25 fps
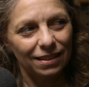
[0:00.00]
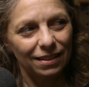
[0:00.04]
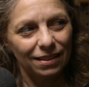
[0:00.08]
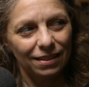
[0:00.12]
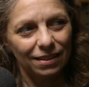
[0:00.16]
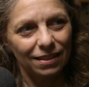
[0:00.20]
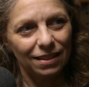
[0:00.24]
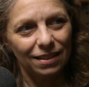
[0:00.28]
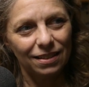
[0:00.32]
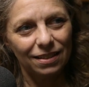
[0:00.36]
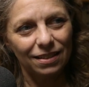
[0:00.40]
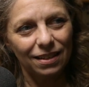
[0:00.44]

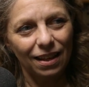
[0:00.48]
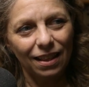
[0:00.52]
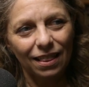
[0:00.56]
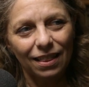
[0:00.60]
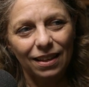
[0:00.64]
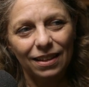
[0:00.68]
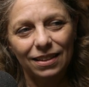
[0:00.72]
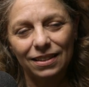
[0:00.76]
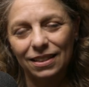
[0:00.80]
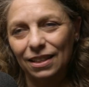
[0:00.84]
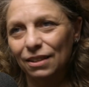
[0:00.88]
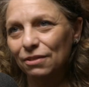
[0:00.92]
there's nothing
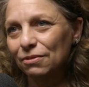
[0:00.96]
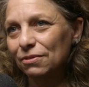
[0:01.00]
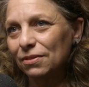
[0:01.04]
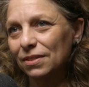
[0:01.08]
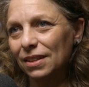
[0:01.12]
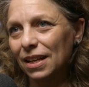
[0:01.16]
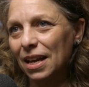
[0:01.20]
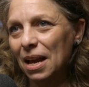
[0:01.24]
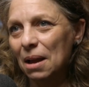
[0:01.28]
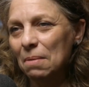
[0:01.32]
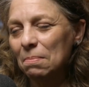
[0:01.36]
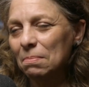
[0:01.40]
different
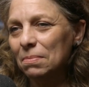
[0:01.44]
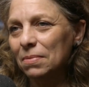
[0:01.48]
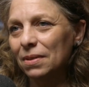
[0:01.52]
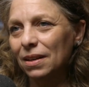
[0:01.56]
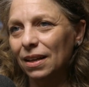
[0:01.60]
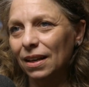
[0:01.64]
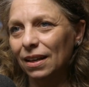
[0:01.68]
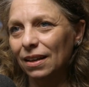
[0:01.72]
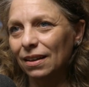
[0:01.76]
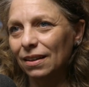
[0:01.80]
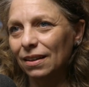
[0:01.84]
happening.